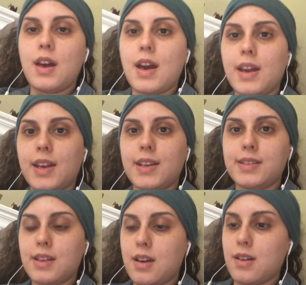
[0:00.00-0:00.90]
Hi
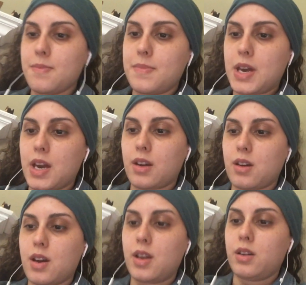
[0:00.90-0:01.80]
guys, I'm back.
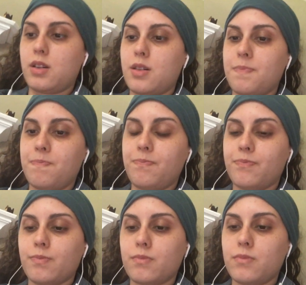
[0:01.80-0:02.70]
I
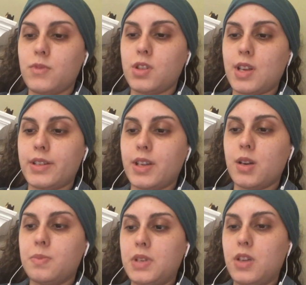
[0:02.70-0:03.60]
just had to
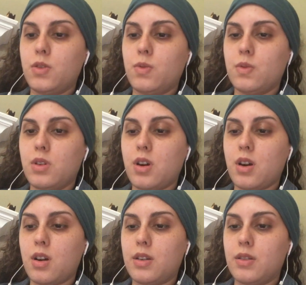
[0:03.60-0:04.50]
update you
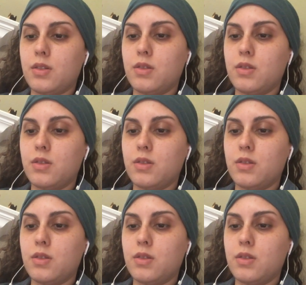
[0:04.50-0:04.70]
on